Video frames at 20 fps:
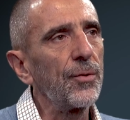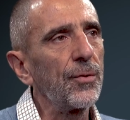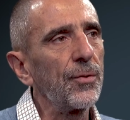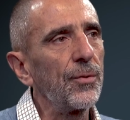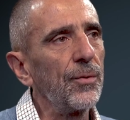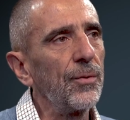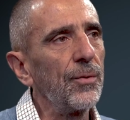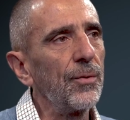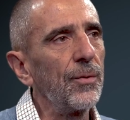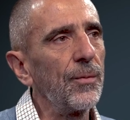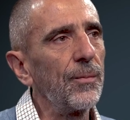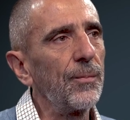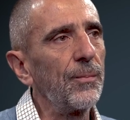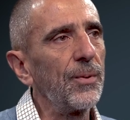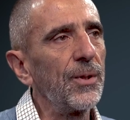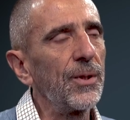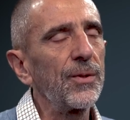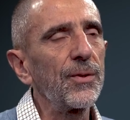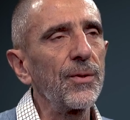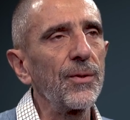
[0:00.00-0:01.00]
to
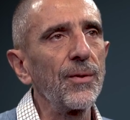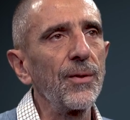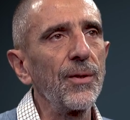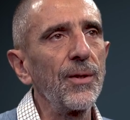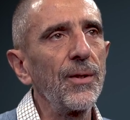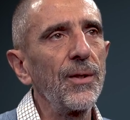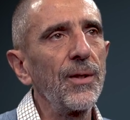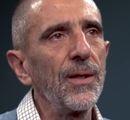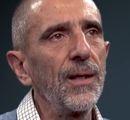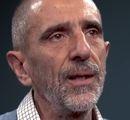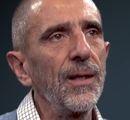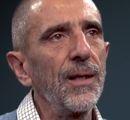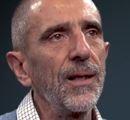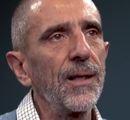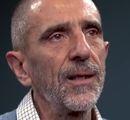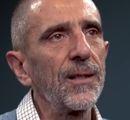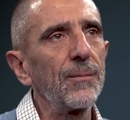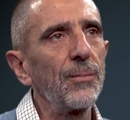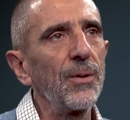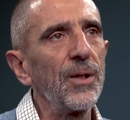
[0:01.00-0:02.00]
personal uh,
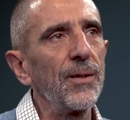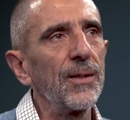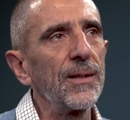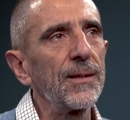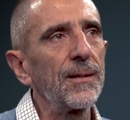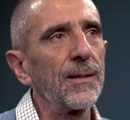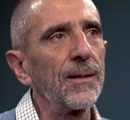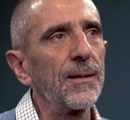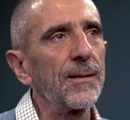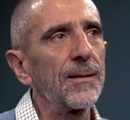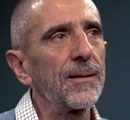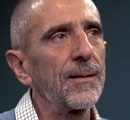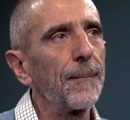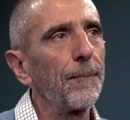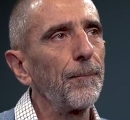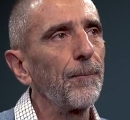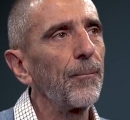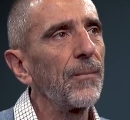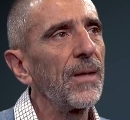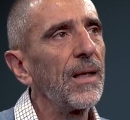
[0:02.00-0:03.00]
experiences.
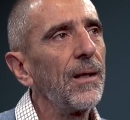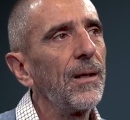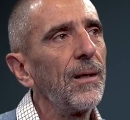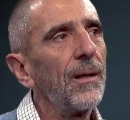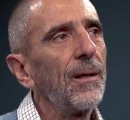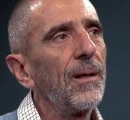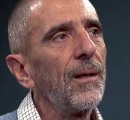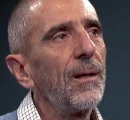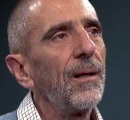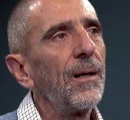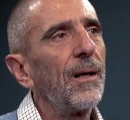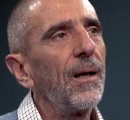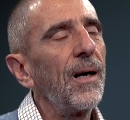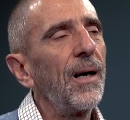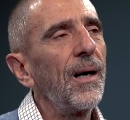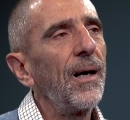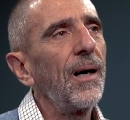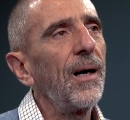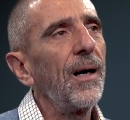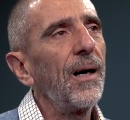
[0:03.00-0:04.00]

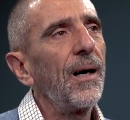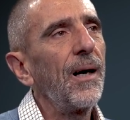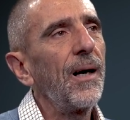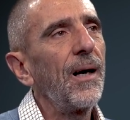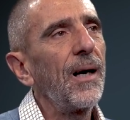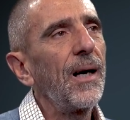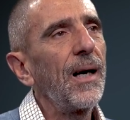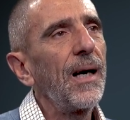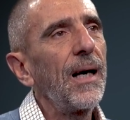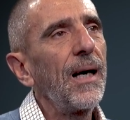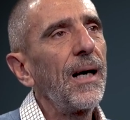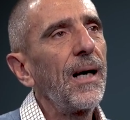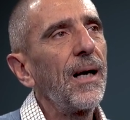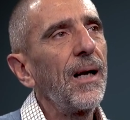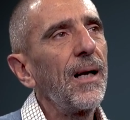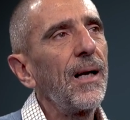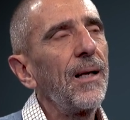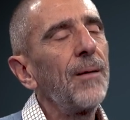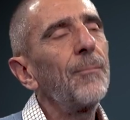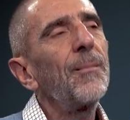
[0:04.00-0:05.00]
Uh,
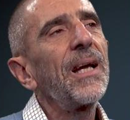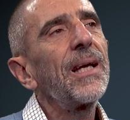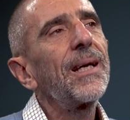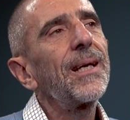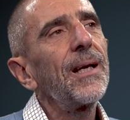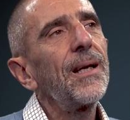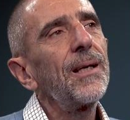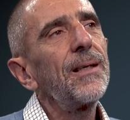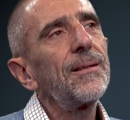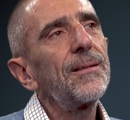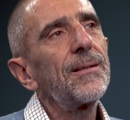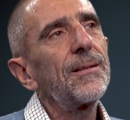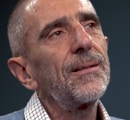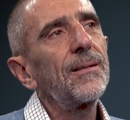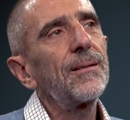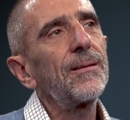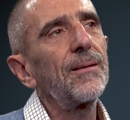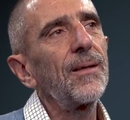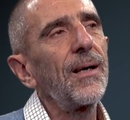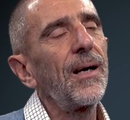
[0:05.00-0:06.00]
in my
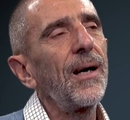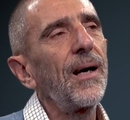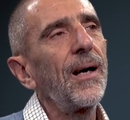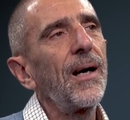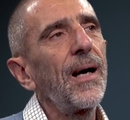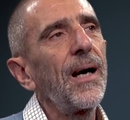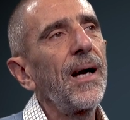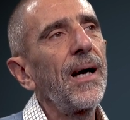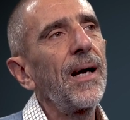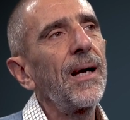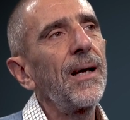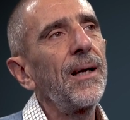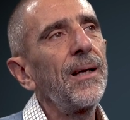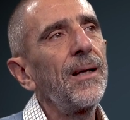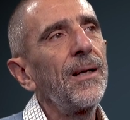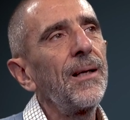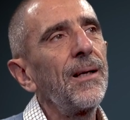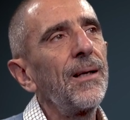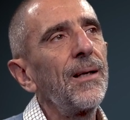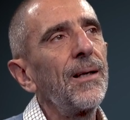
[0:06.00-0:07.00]
case,
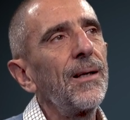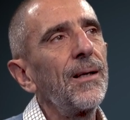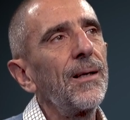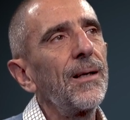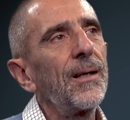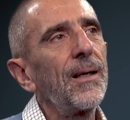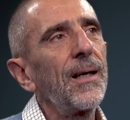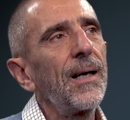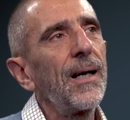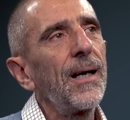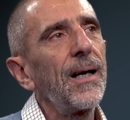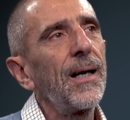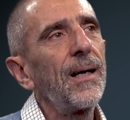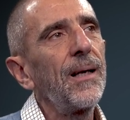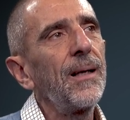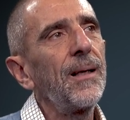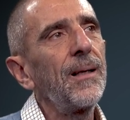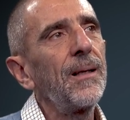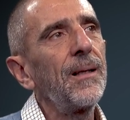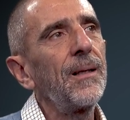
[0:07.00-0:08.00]
I,
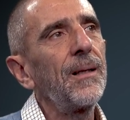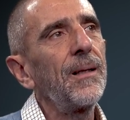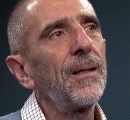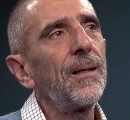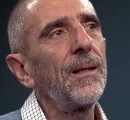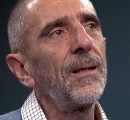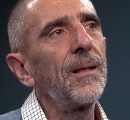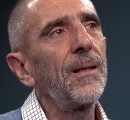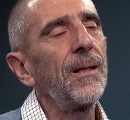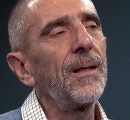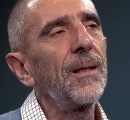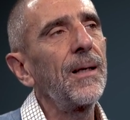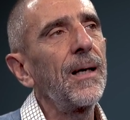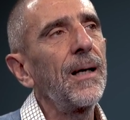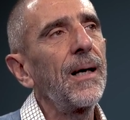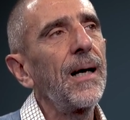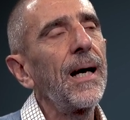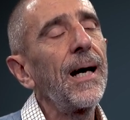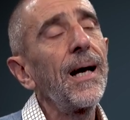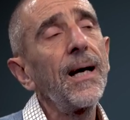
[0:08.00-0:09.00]
I
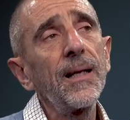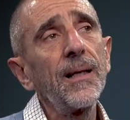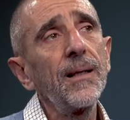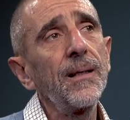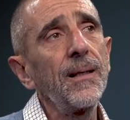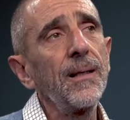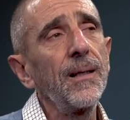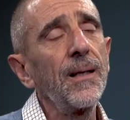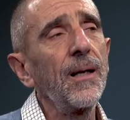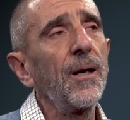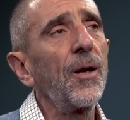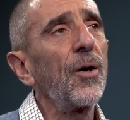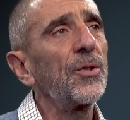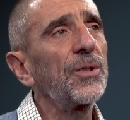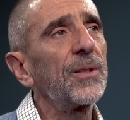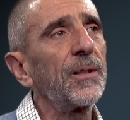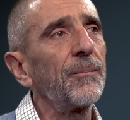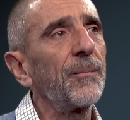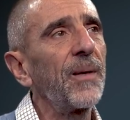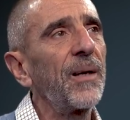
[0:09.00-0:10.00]
uh, had a
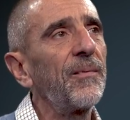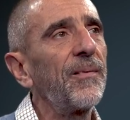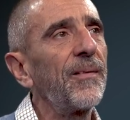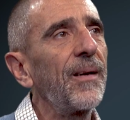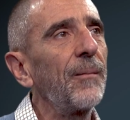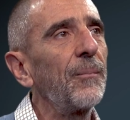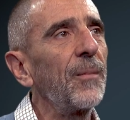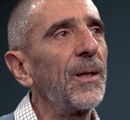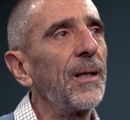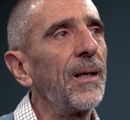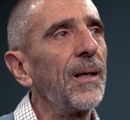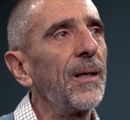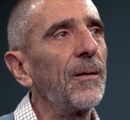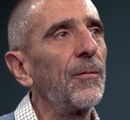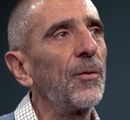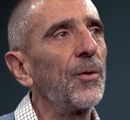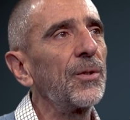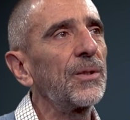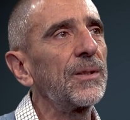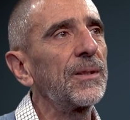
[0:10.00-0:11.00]
loss in my family, and it
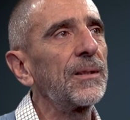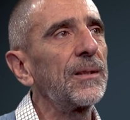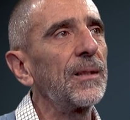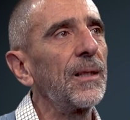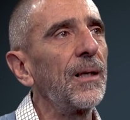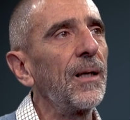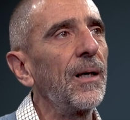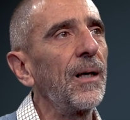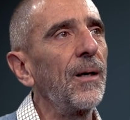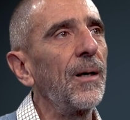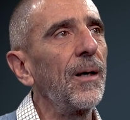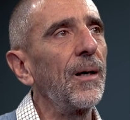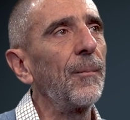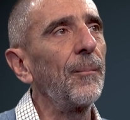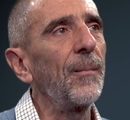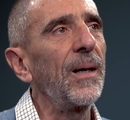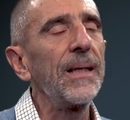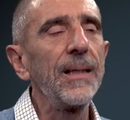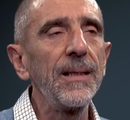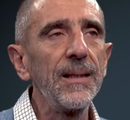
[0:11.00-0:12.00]
was uh,
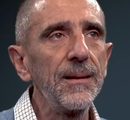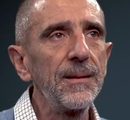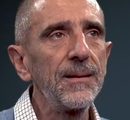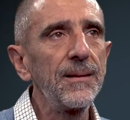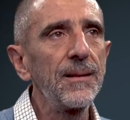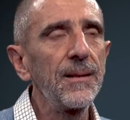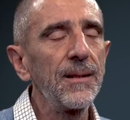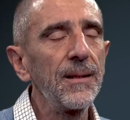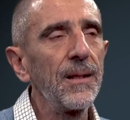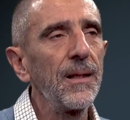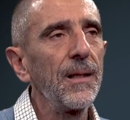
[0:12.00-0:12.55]
my niece.